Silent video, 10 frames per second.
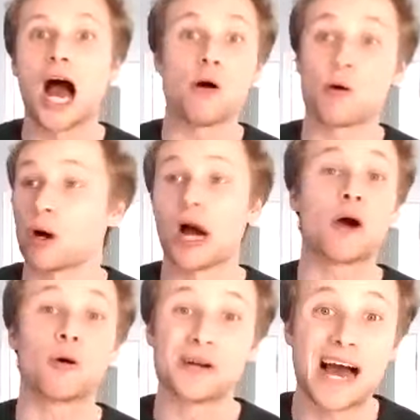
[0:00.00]
hour,
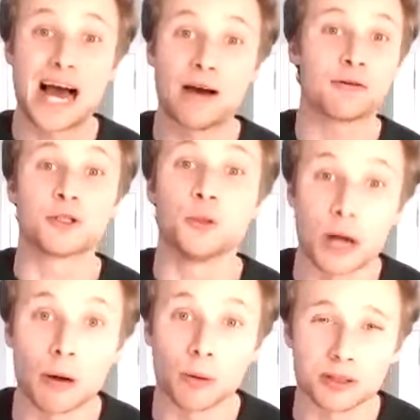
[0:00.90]
hour and a half, or 2
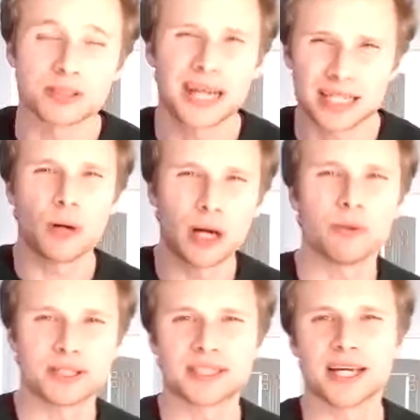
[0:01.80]
hours. That's what I
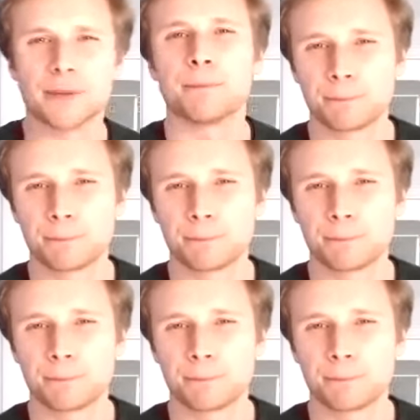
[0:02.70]
would say.